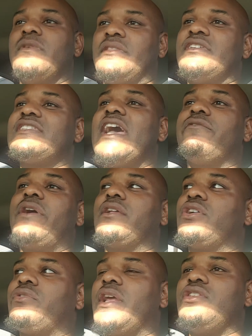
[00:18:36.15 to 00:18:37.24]
just like
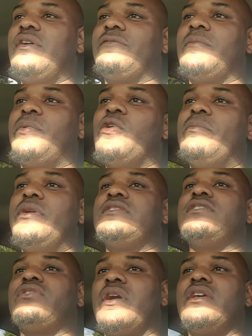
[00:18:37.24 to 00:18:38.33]
regular credit, you have to build
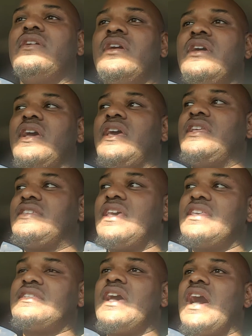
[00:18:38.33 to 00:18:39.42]
business credit, and it
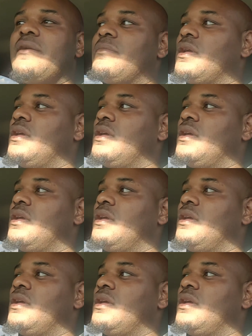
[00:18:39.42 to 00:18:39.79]
takes time,